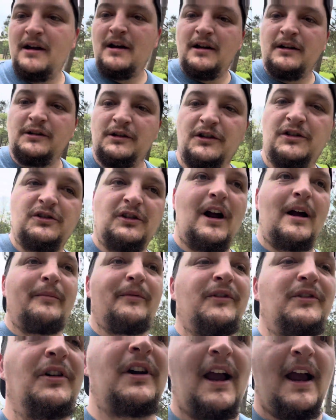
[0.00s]
just dropped
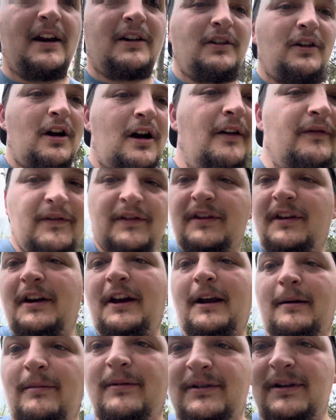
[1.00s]
the tractor off at the
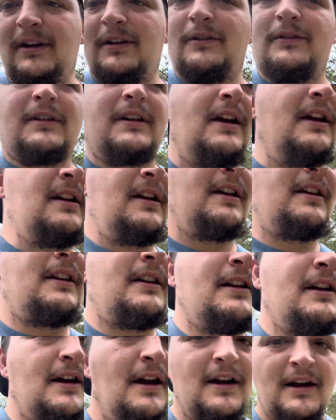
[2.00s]
neighbor's house.
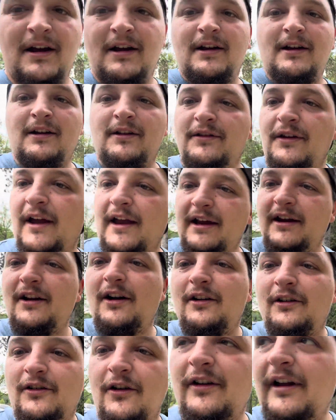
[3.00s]
Thank you,
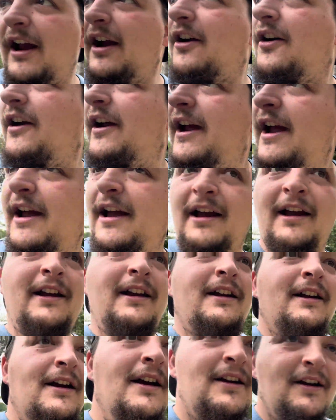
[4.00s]
Uncle Gary,
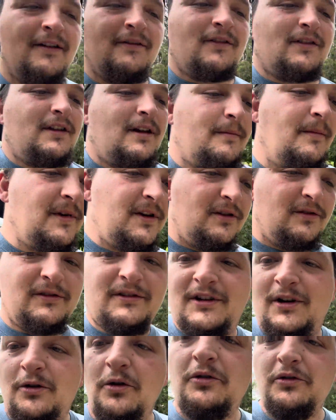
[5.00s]
for letting me use
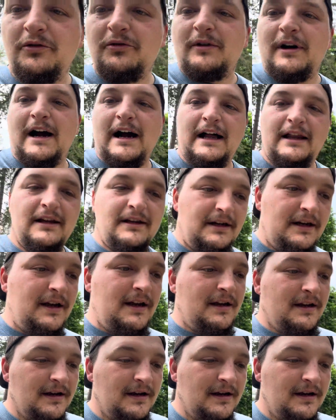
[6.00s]
the old New Holland.